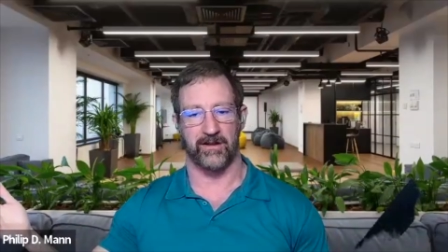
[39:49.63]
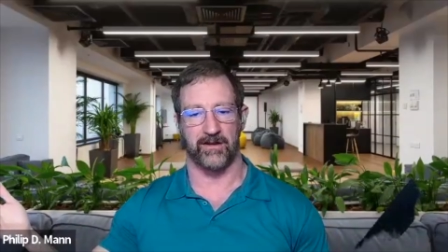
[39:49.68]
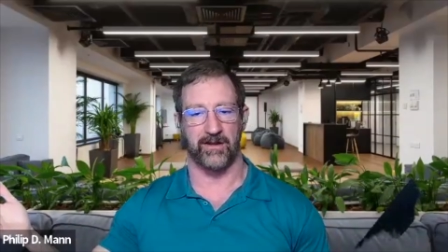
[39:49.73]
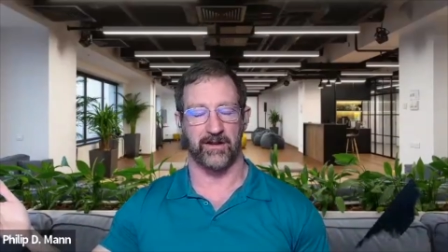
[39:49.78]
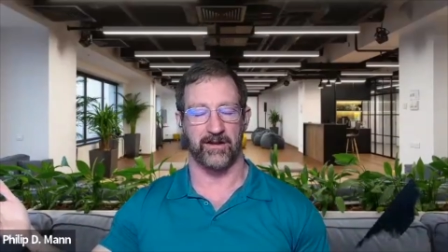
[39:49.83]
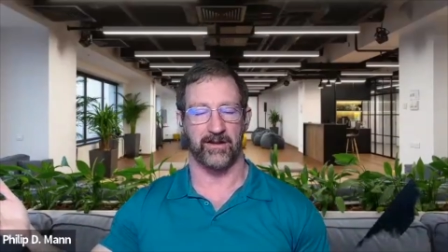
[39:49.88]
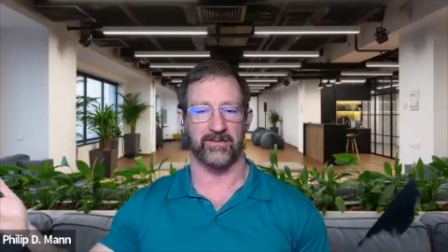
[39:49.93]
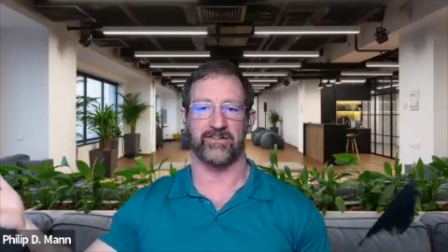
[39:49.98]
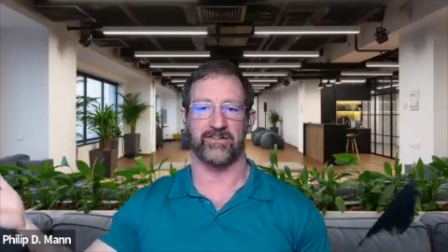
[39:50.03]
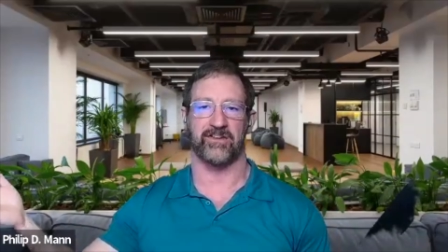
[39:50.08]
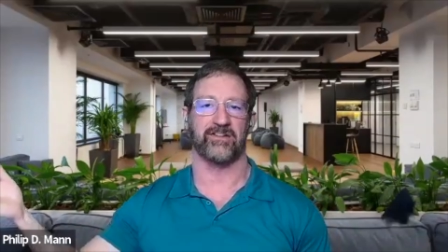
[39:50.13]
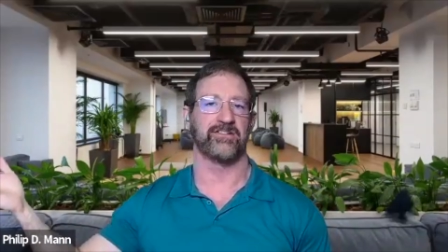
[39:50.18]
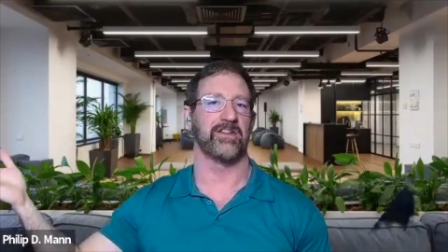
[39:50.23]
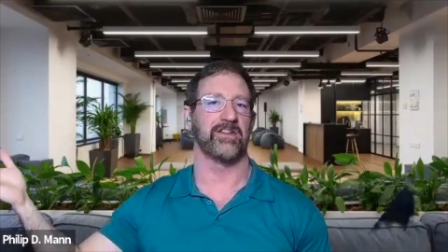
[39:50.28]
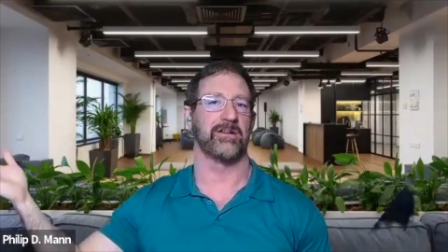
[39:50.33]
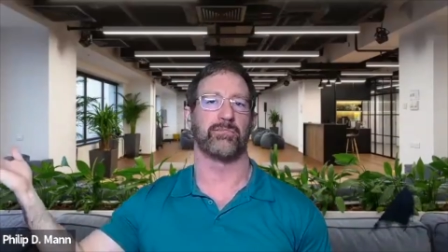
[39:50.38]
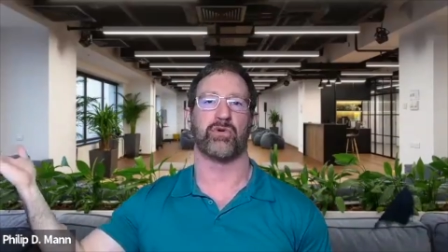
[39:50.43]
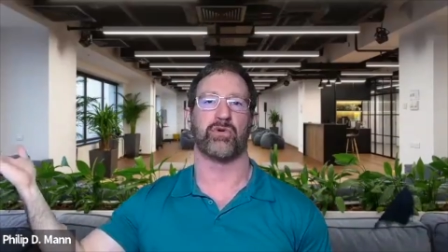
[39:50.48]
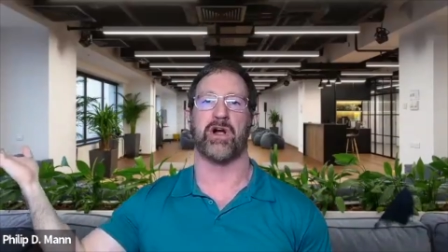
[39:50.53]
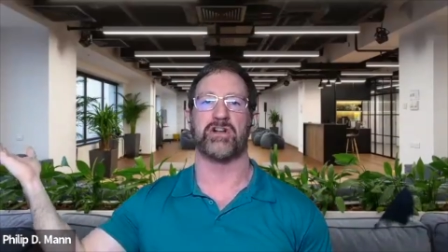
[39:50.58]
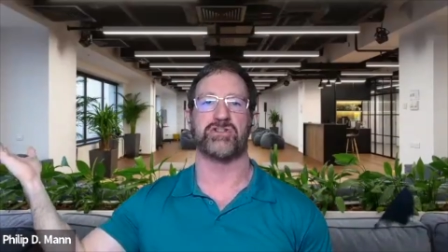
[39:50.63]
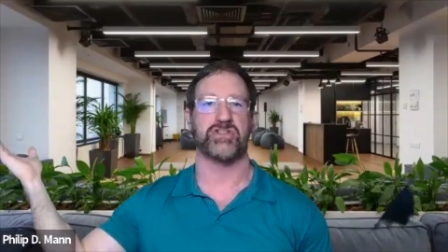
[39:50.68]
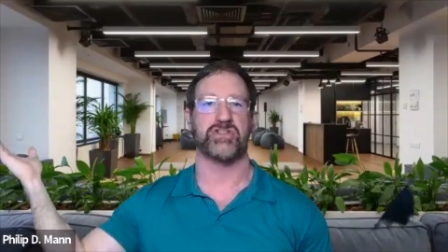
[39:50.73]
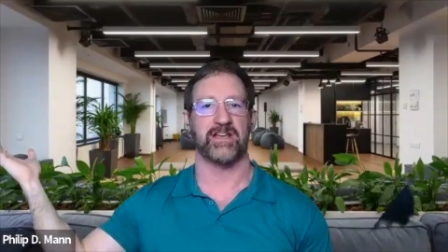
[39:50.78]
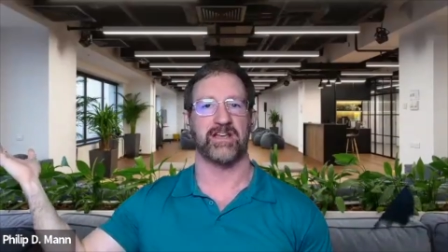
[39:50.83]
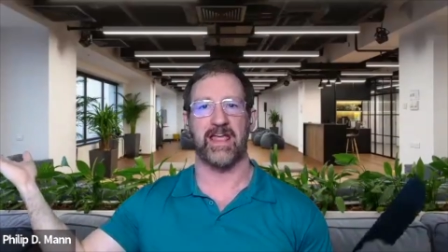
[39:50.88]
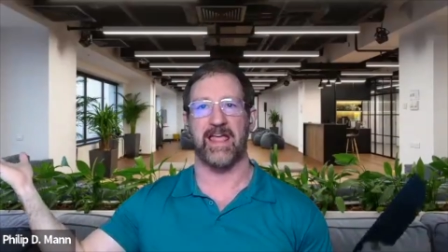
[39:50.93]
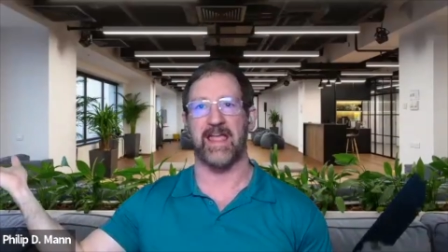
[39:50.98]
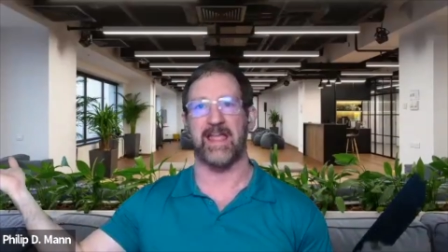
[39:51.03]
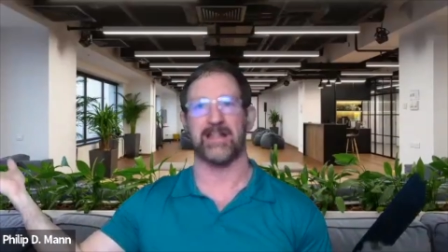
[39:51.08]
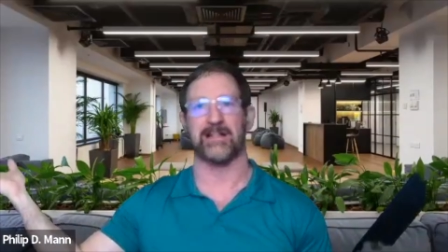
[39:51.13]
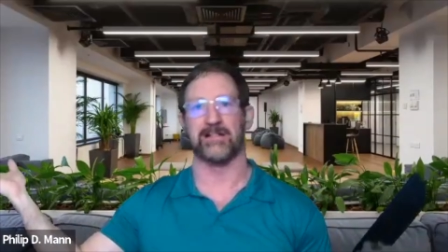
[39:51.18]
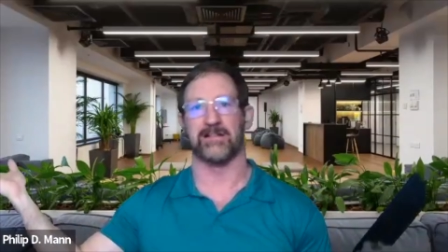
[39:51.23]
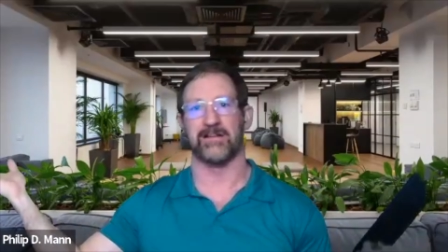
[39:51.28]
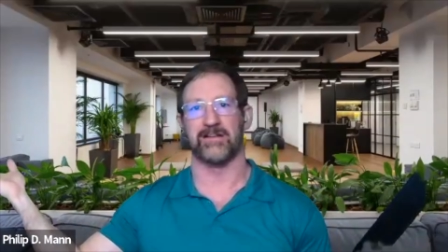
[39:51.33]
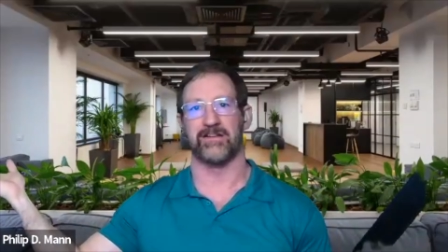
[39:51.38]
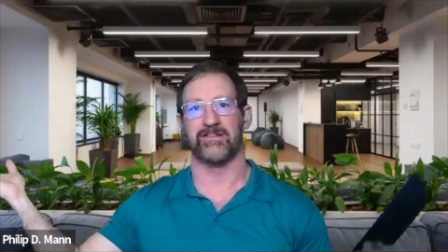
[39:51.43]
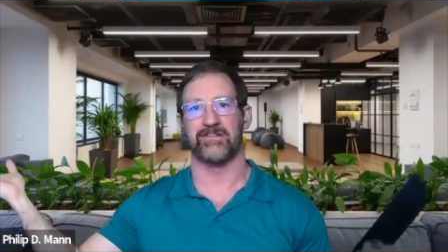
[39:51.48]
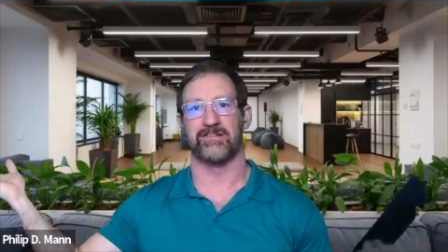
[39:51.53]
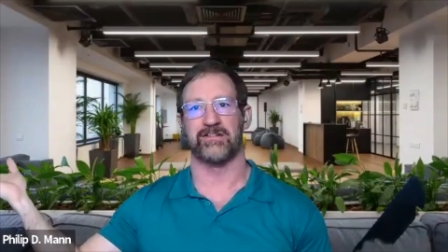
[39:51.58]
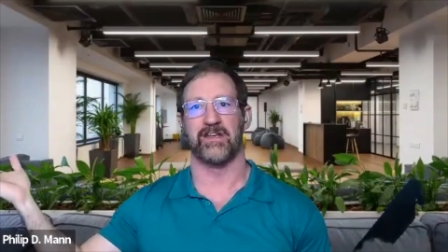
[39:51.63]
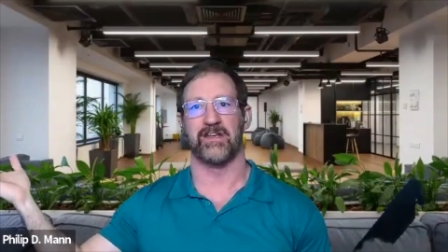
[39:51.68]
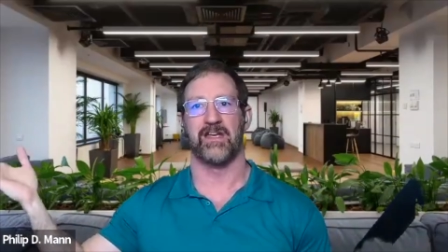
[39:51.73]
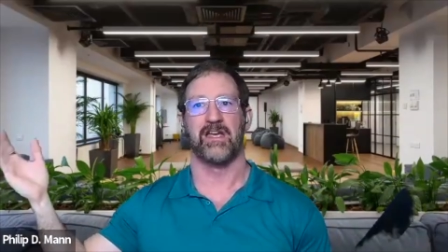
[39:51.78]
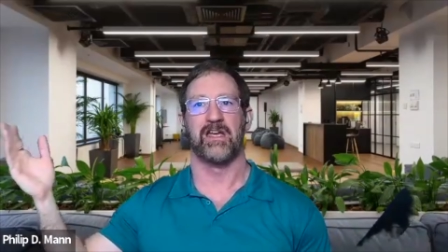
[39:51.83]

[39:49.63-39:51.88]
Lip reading: assistant project analyst